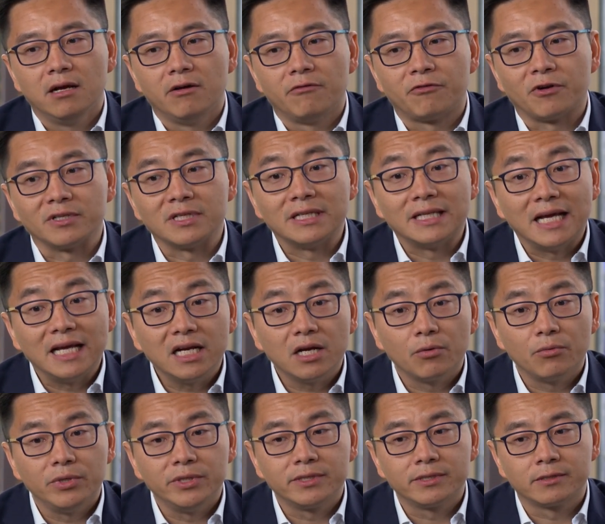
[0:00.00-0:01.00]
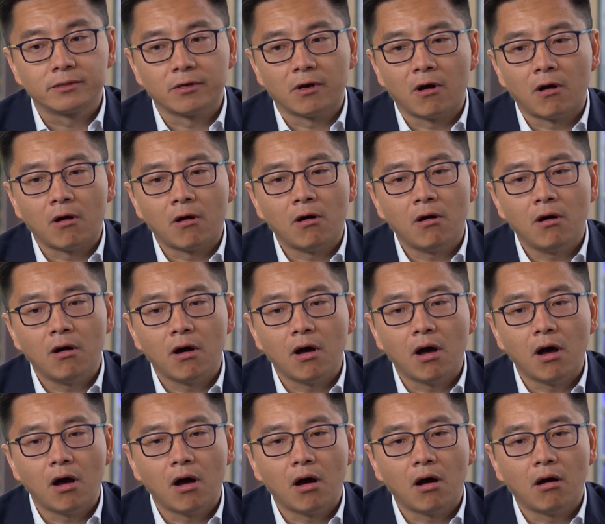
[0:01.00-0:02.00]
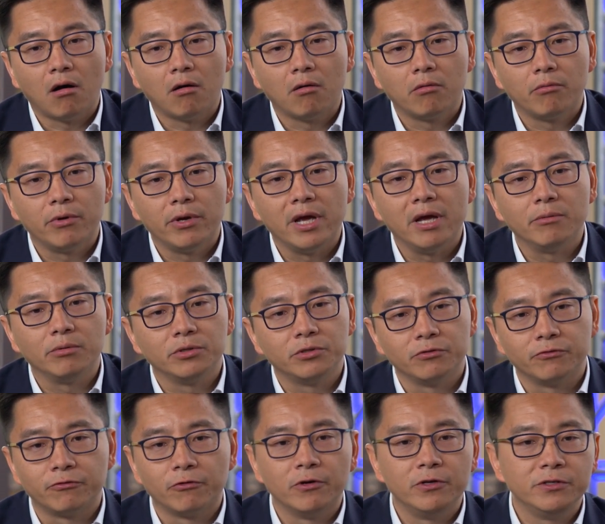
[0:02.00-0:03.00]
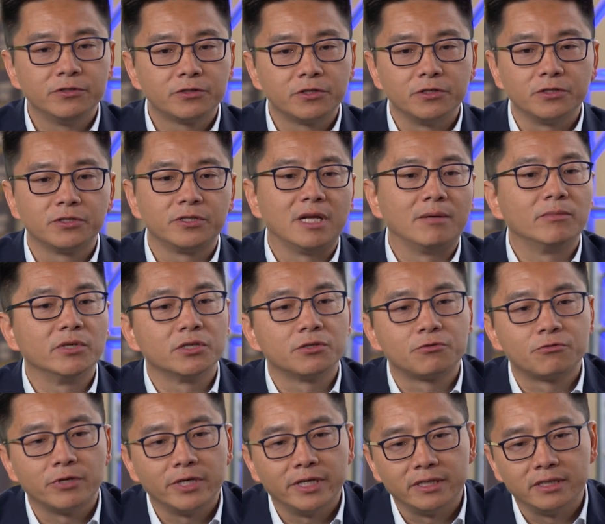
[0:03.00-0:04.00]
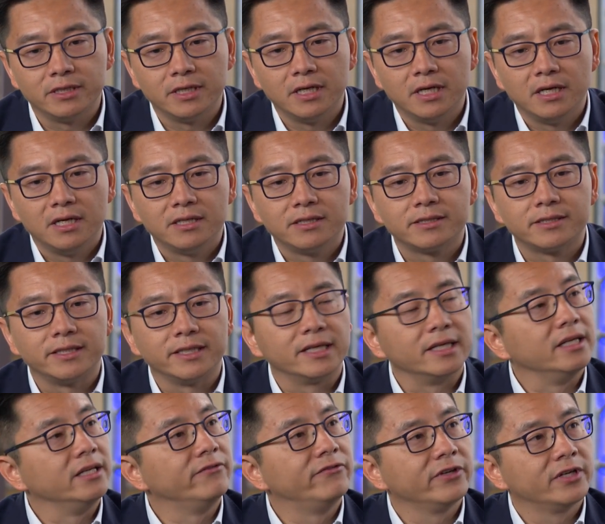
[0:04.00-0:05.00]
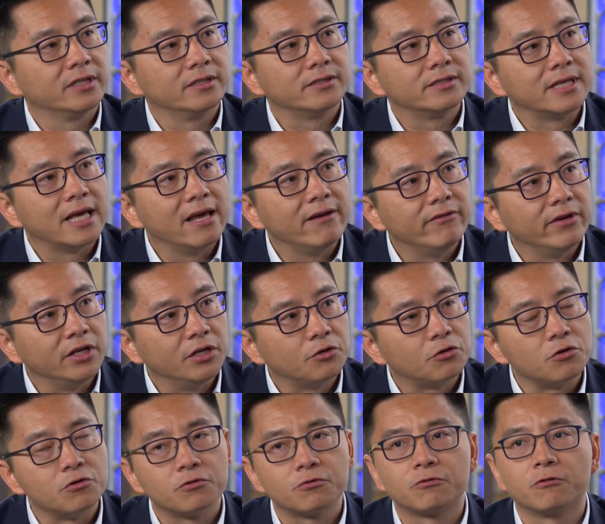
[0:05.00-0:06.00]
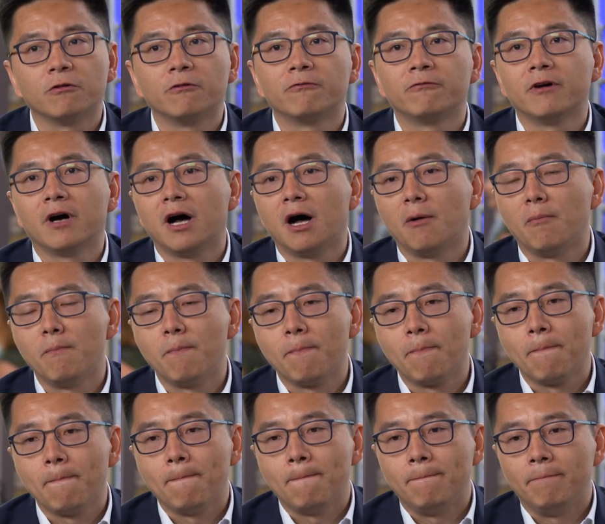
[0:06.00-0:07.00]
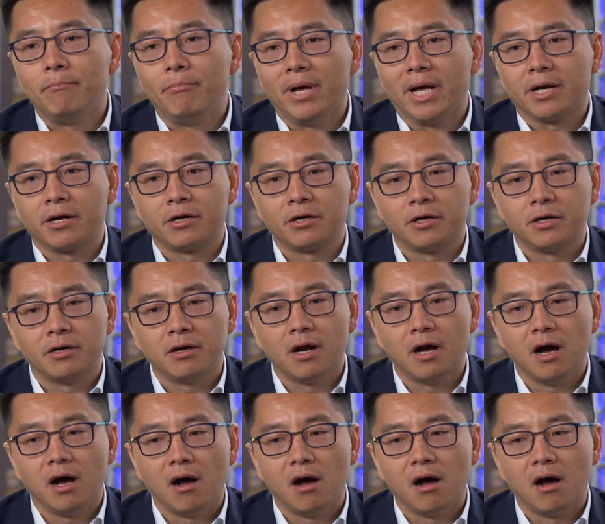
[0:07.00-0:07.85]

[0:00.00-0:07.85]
From the data we saw, we were able to, for instance, demonstrate significant saving in terms of better